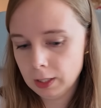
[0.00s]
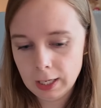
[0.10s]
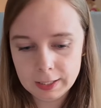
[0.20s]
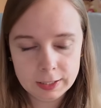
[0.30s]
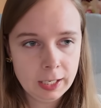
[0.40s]

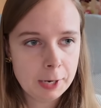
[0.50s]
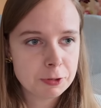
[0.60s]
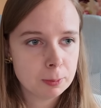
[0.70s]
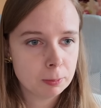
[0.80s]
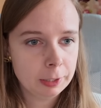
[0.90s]
I did have
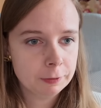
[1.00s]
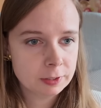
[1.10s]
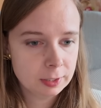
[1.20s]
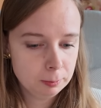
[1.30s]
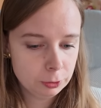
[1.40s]
some
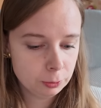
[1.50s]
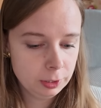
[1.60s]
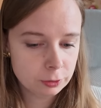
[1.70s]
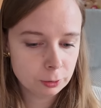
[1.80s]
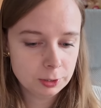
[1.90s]
breakfast in
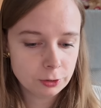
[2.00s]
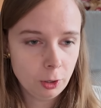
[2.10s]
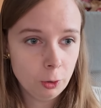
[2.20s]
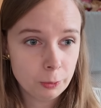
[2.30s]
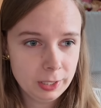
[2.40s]
between, so it's
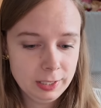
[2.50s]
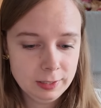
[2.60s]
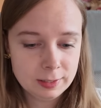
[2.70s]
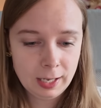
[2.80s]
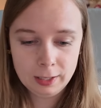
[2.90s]
already
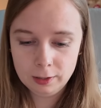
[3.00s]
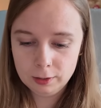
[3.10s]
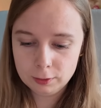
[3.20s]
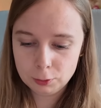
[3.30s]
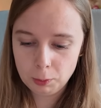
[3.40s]

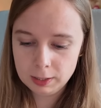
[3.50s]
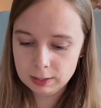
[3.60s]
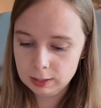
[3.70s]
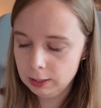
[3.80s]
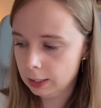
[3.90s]

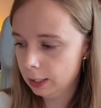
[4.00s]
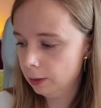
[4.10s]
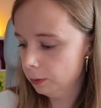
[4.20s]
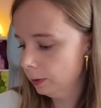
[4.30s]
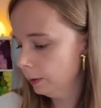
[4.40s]
10:20 now.